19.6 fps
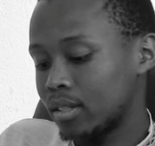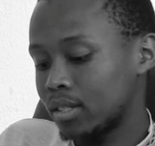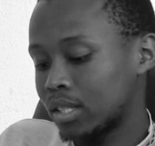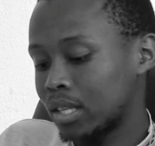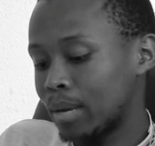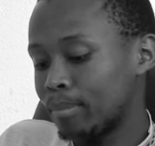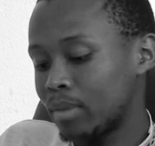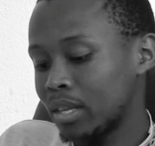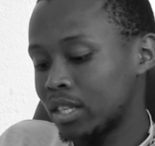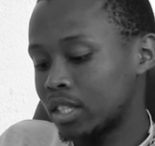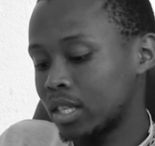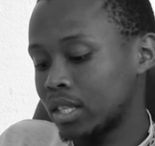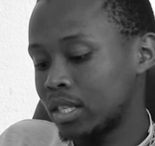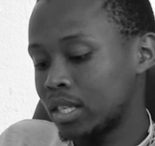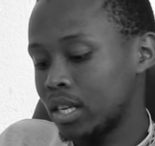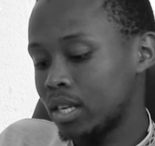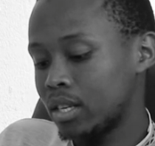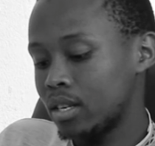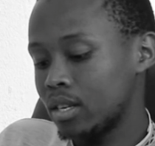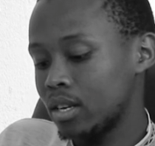some things just
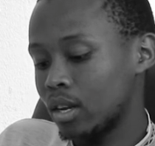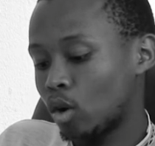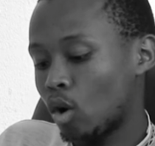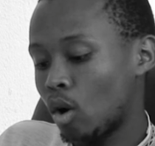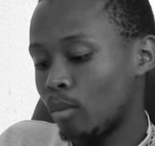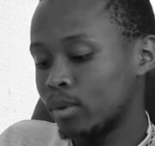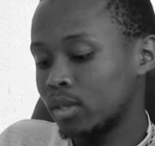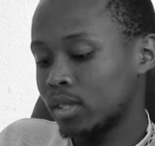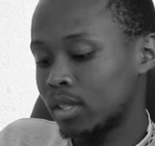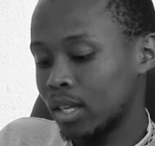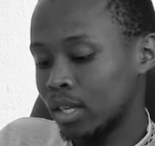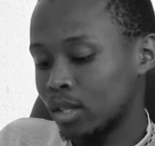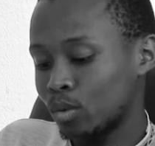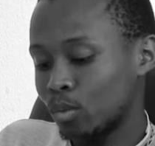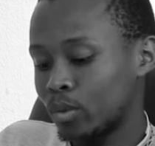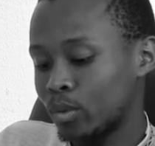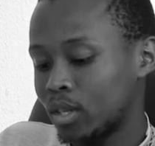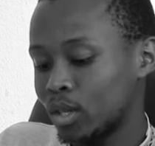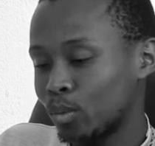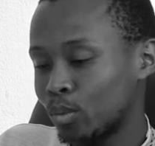need common
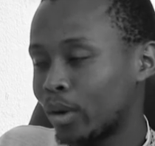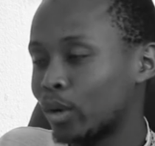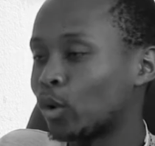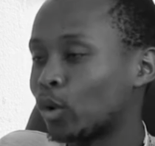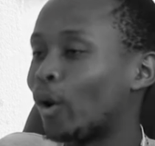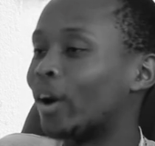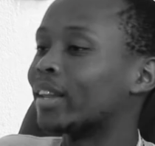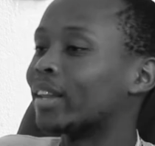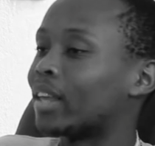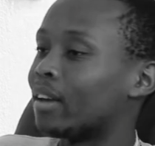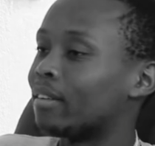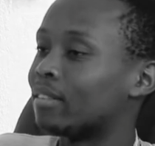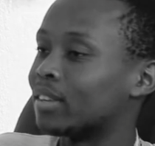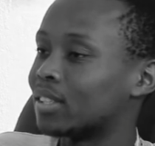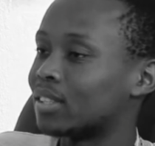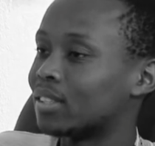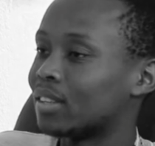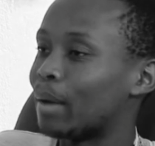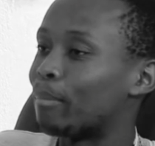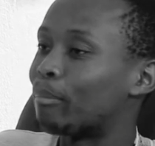sense, which is what God gave
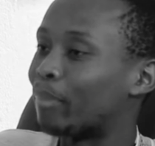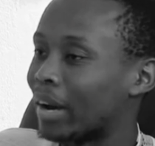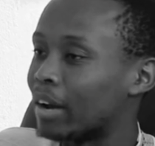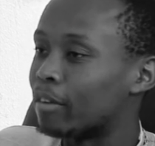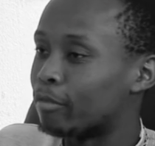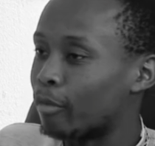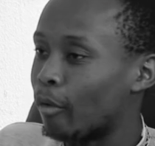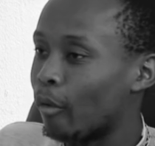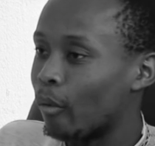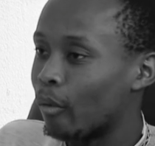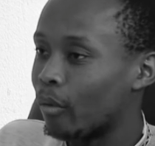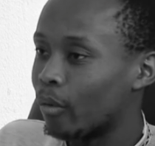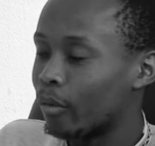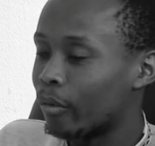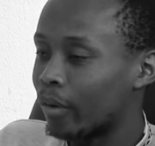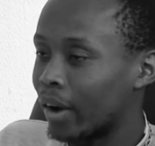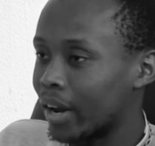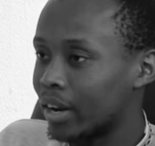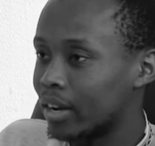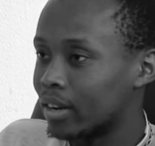us, praying for,
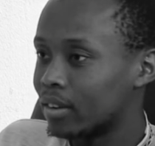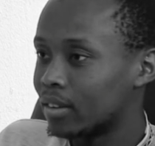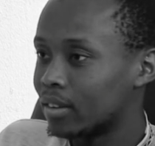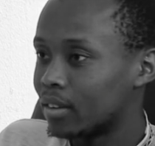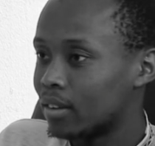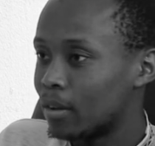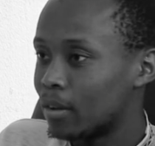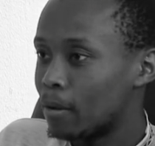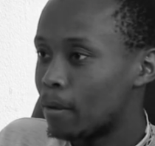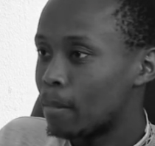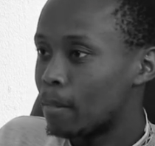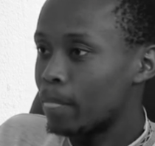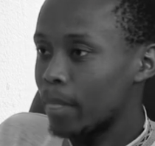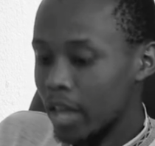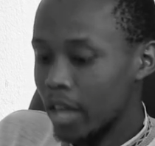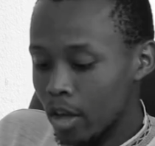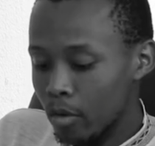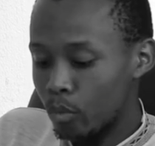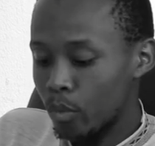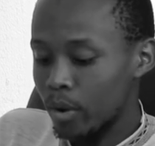right?
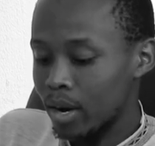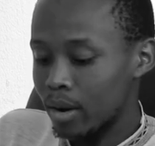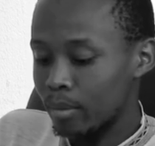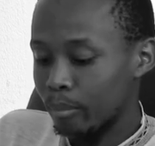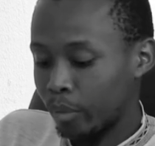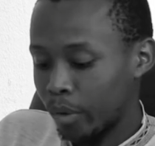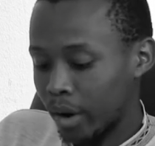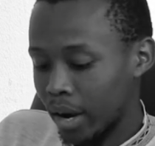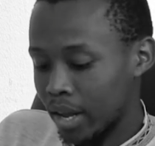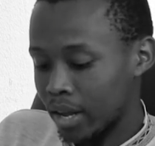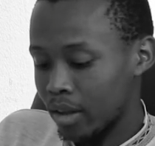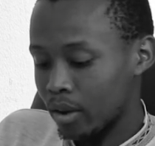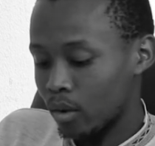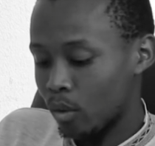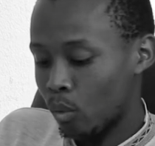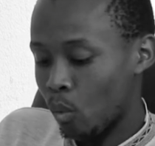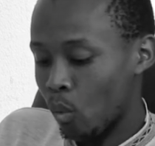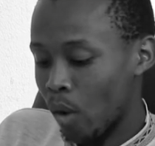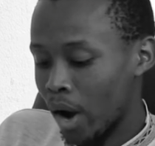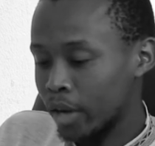If we didn't pray,
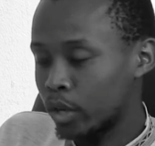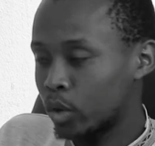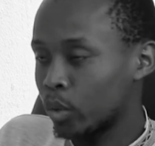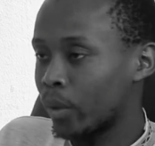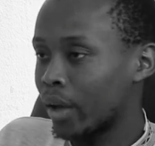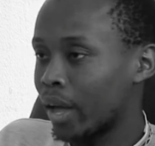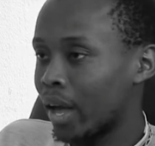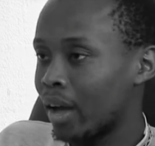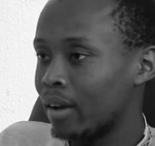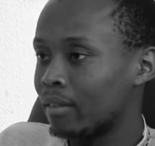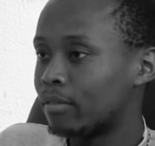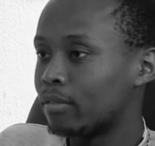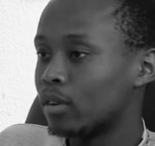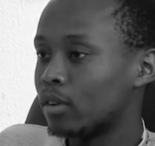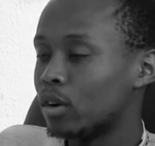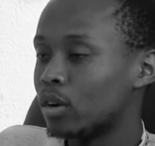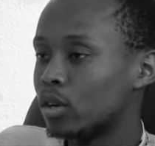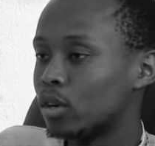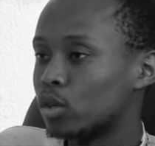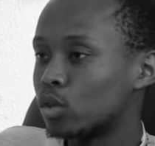why do we have
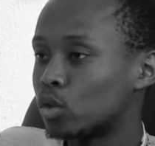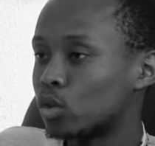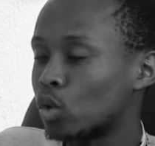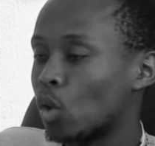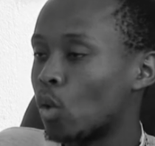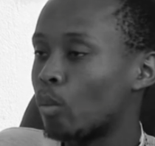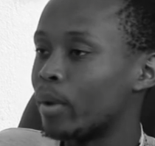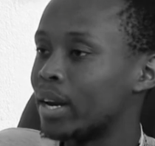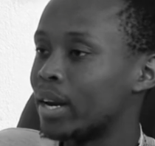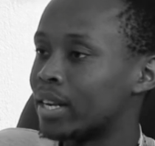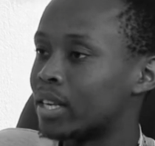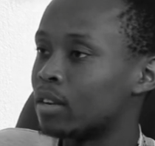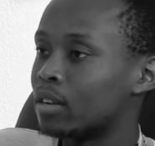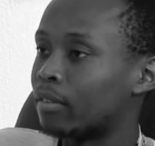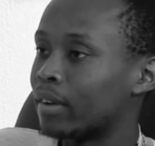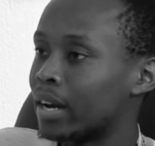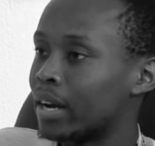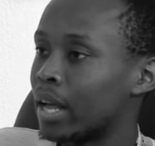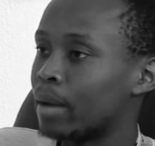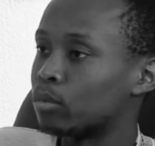so many
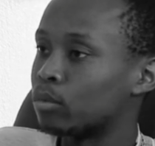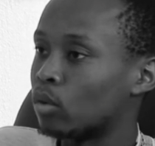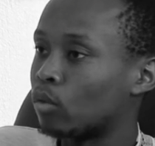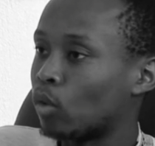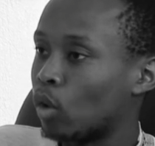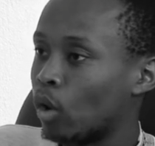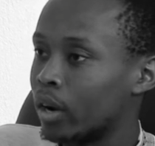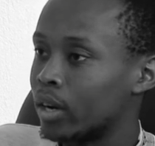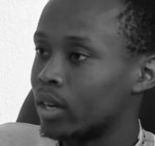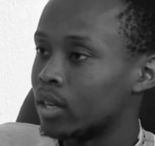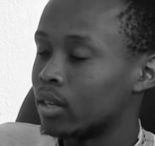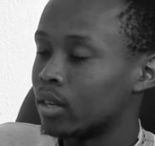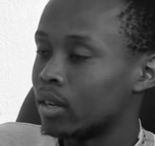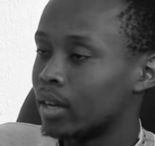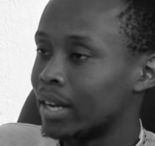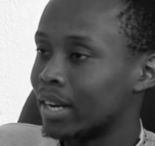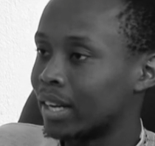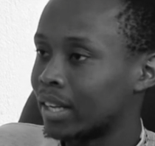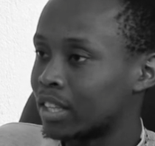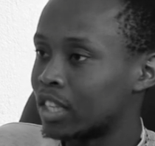different names of God
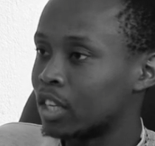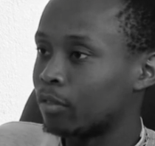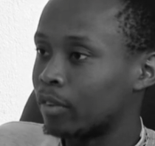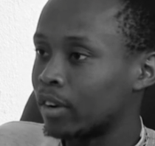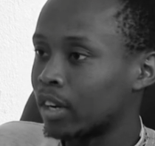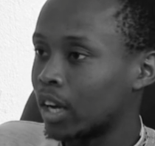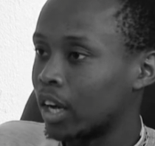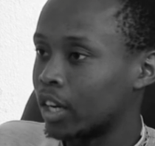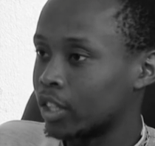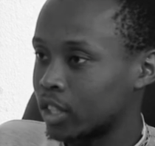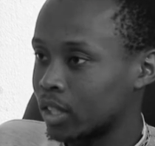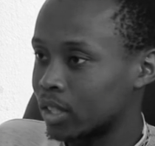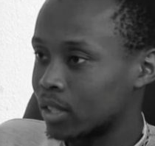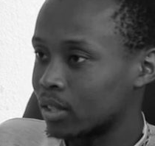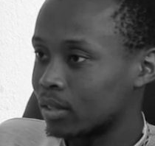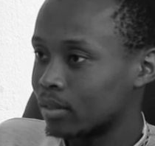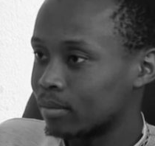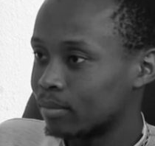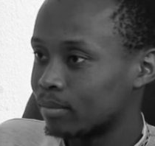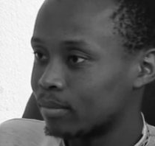in different cultures?